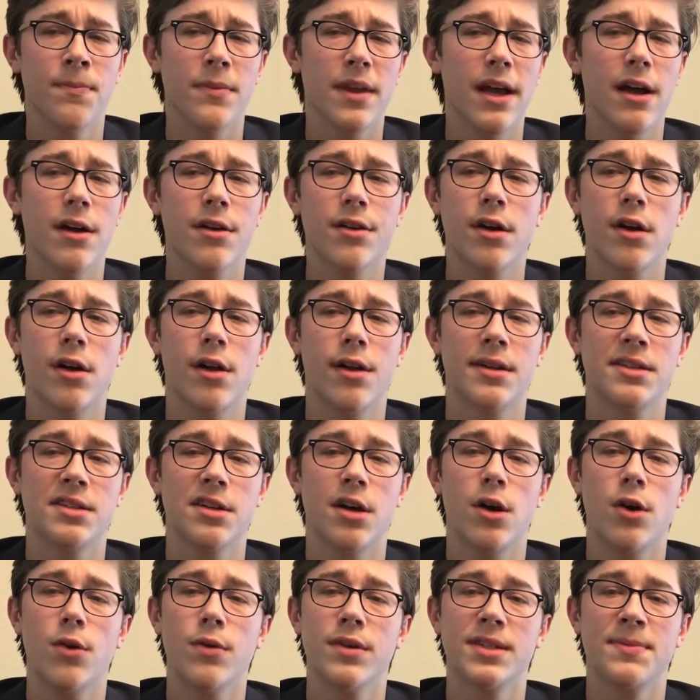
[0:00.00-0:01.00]
Alcohol has
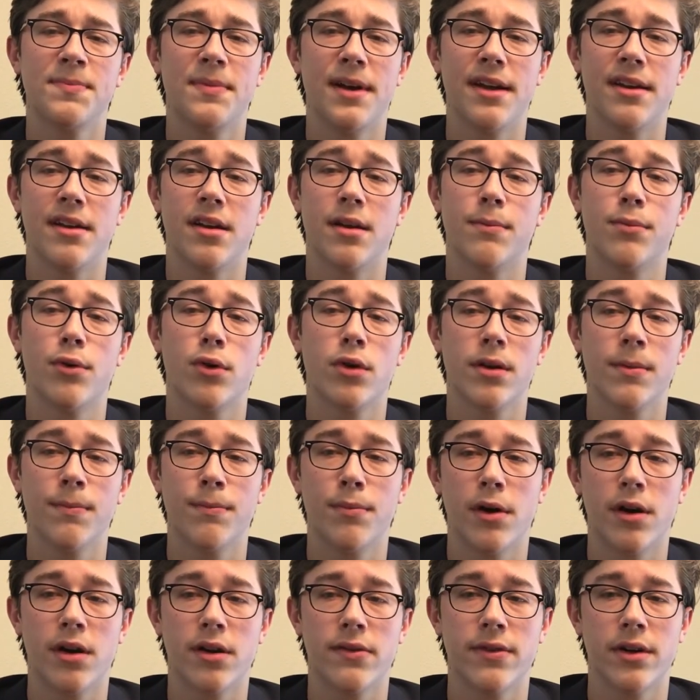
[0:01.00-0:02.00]
always been an important
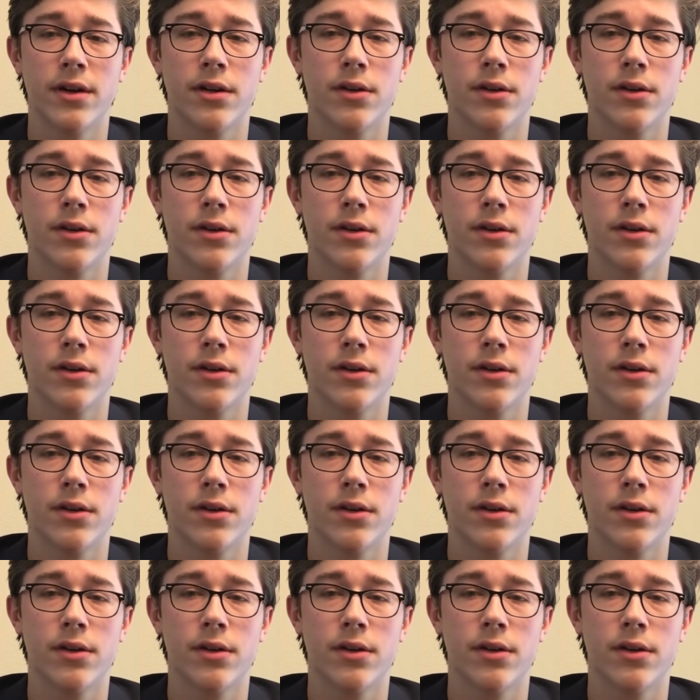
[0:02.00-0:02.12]
part of our